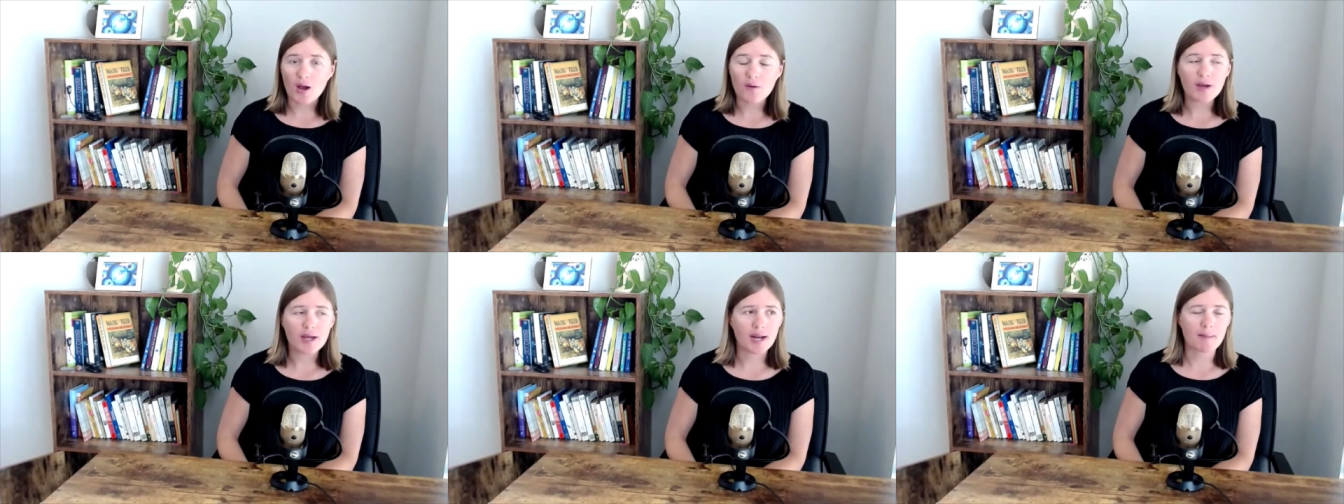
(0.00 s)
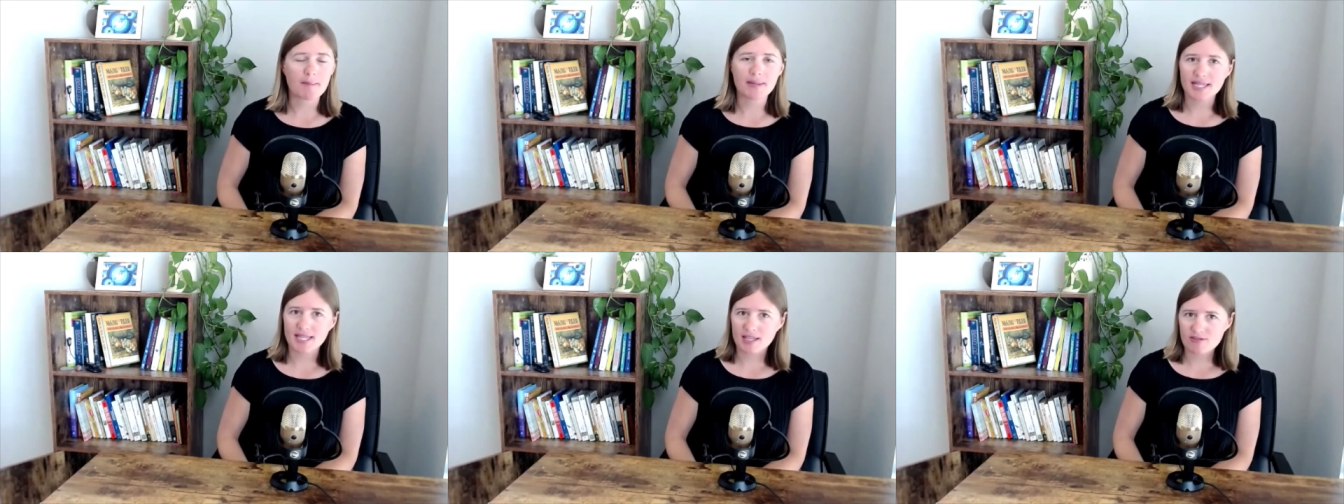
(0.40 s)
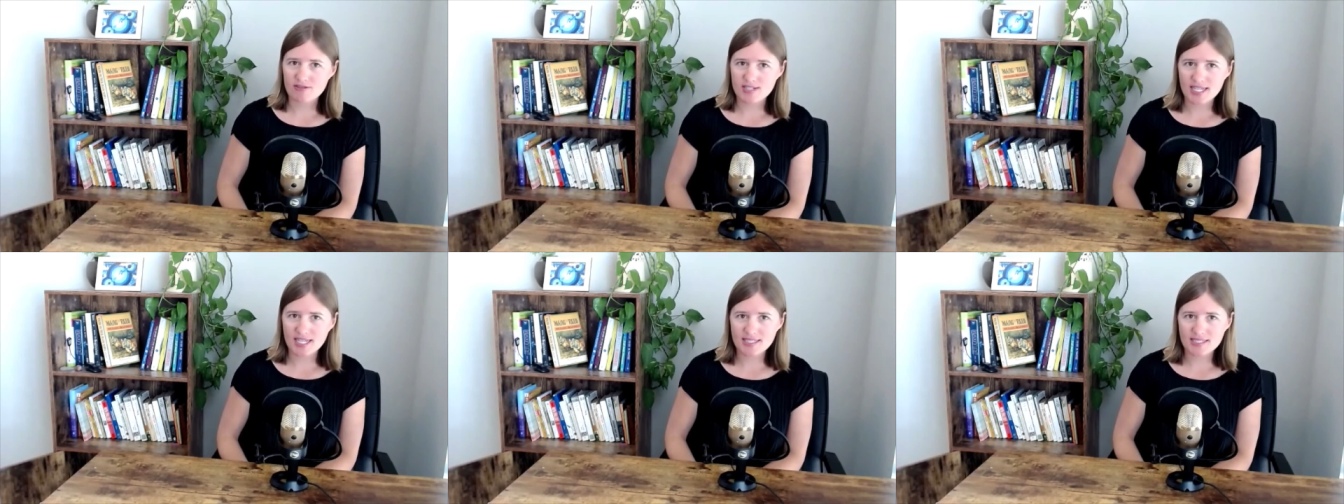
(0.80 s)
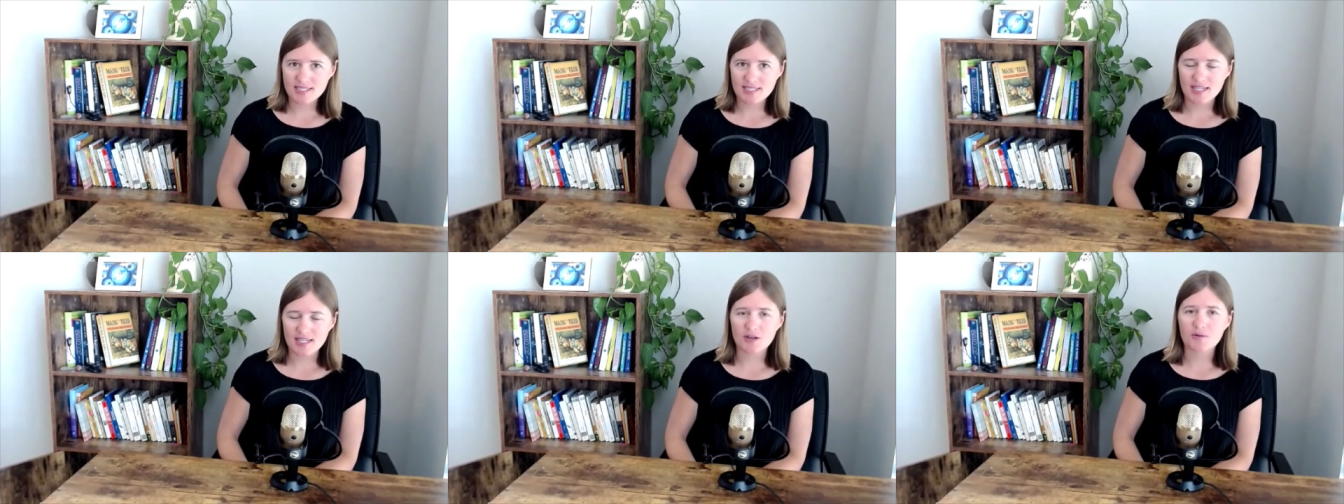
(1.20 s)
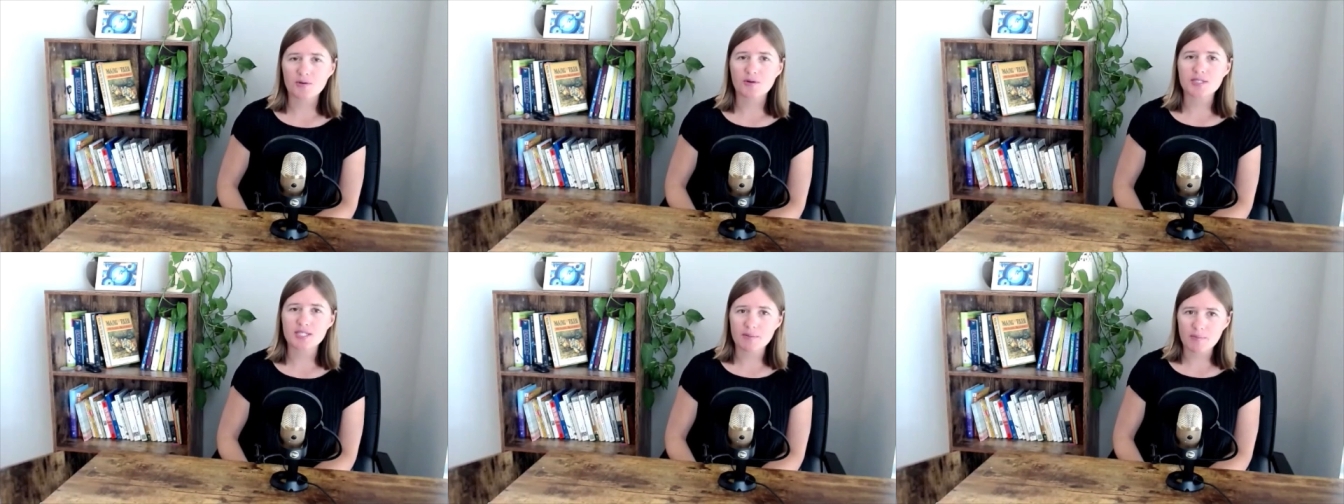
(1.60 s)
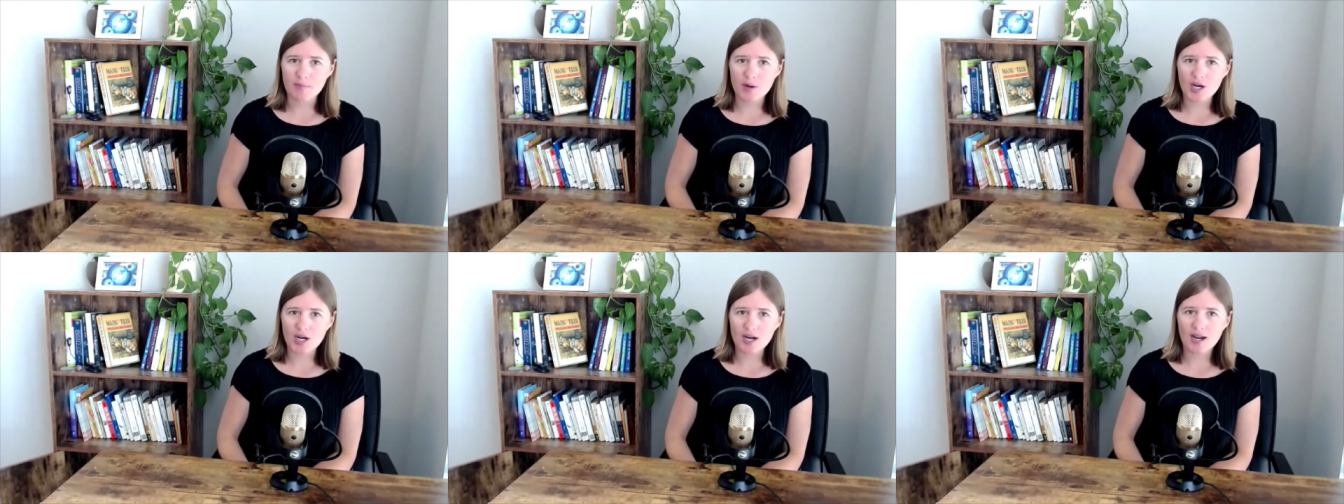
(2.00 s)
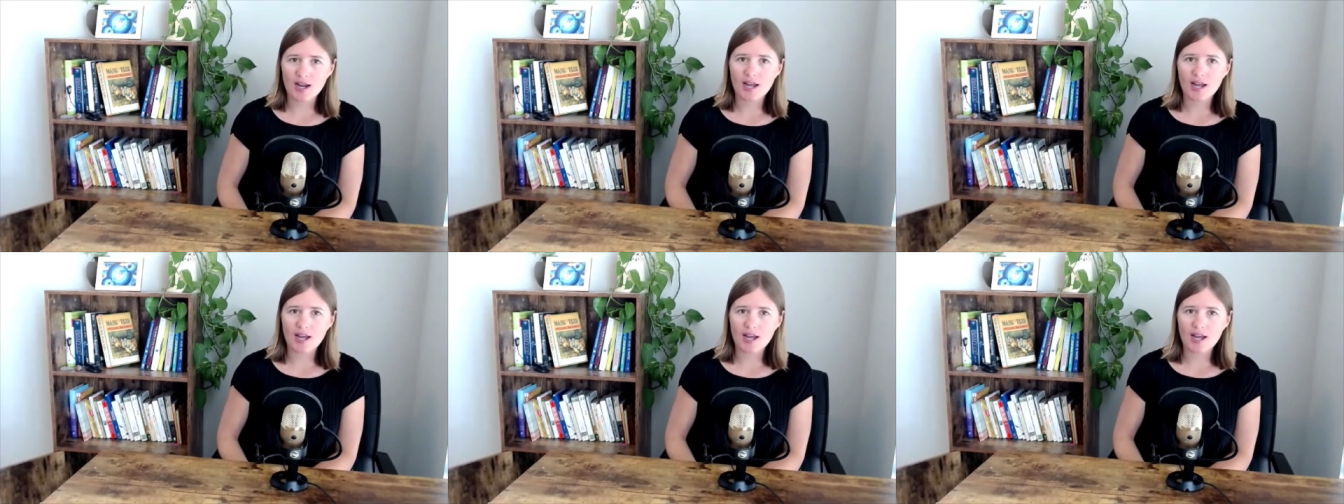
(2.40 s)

and I believed it, and it grew deeper